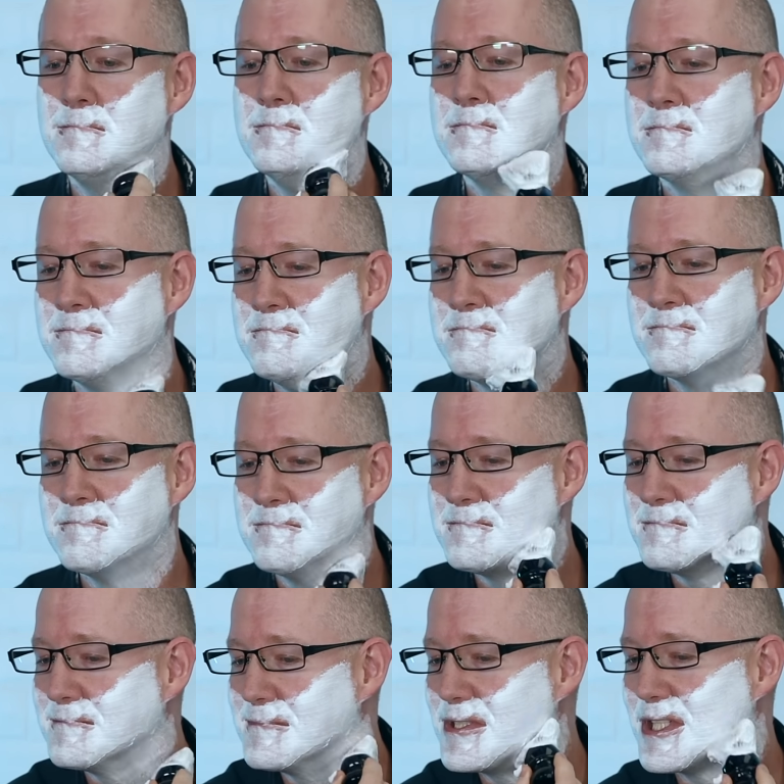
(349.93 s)
Yes.
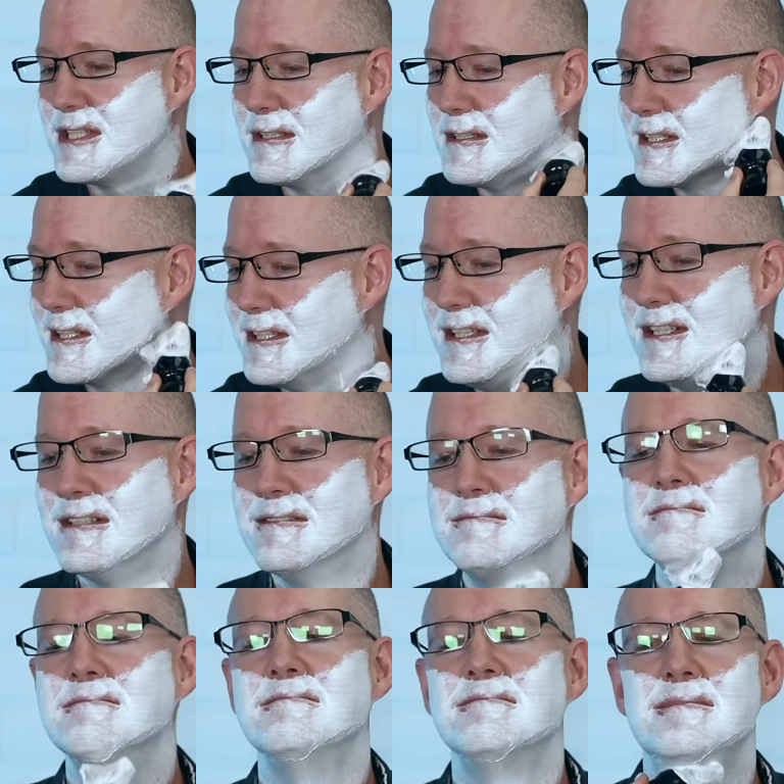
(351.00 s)
It's looking
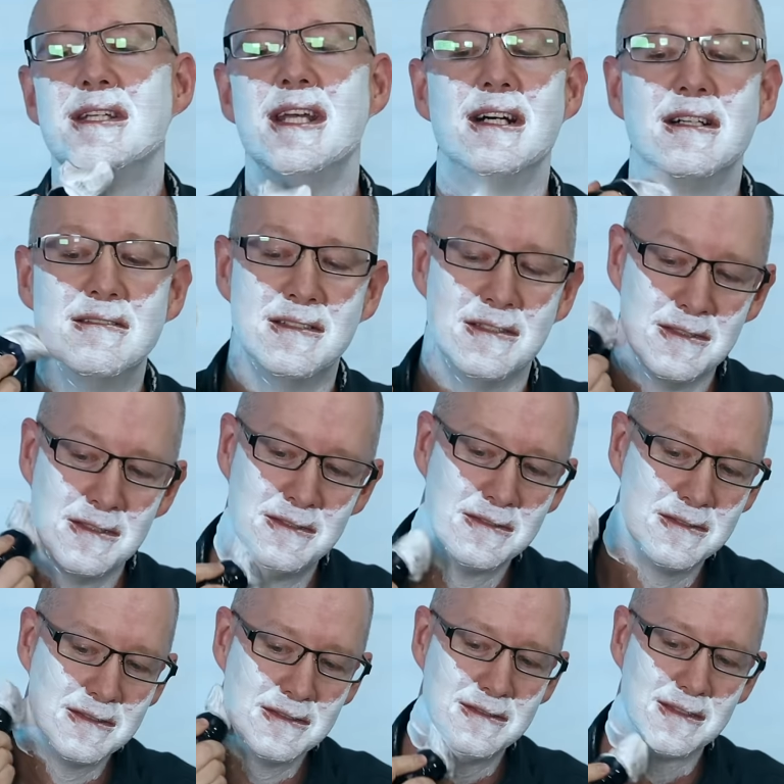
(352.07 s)
good. It's looking like a pretty good
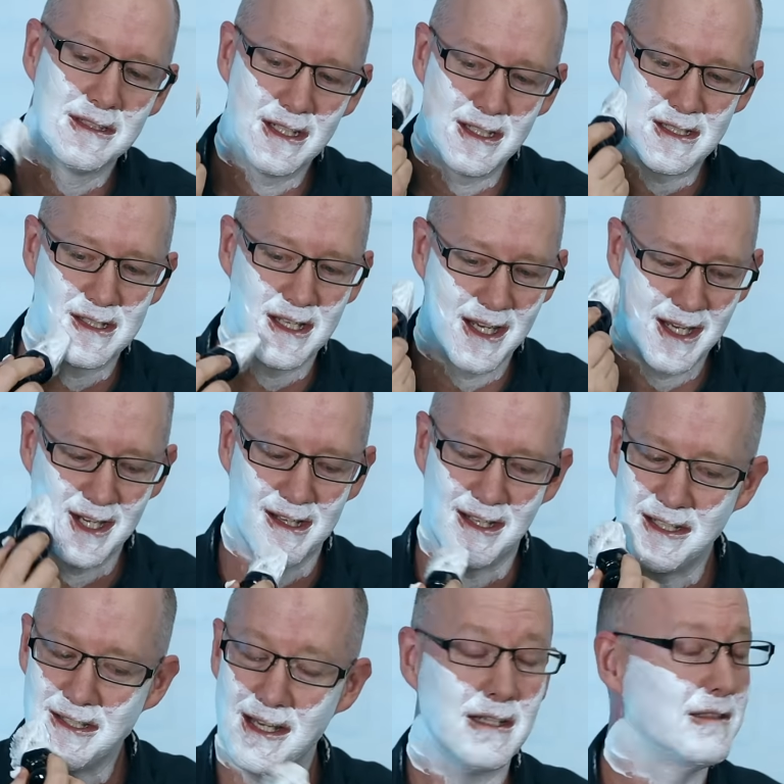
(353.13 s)
lather. It
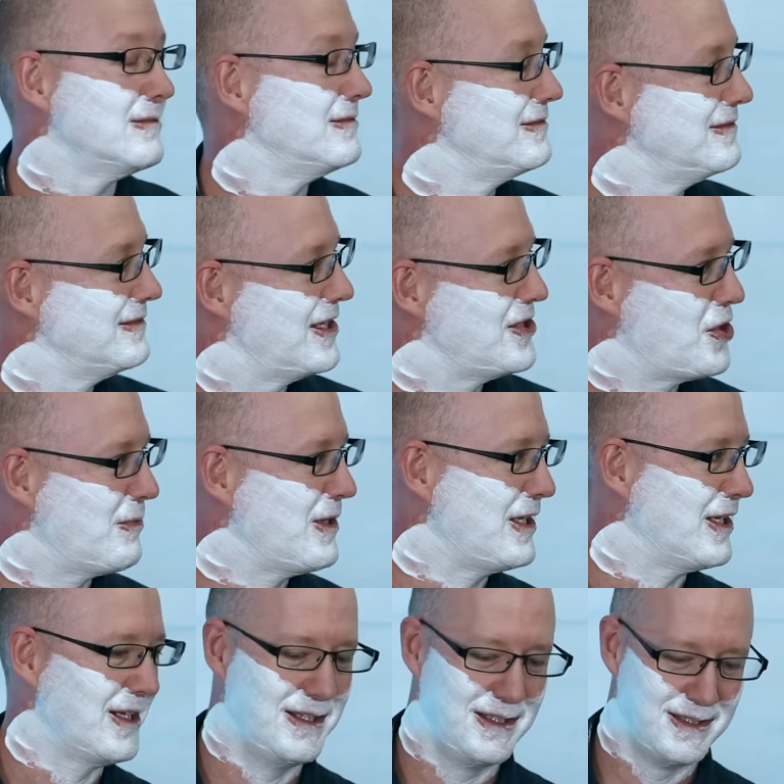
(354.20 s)
should be good.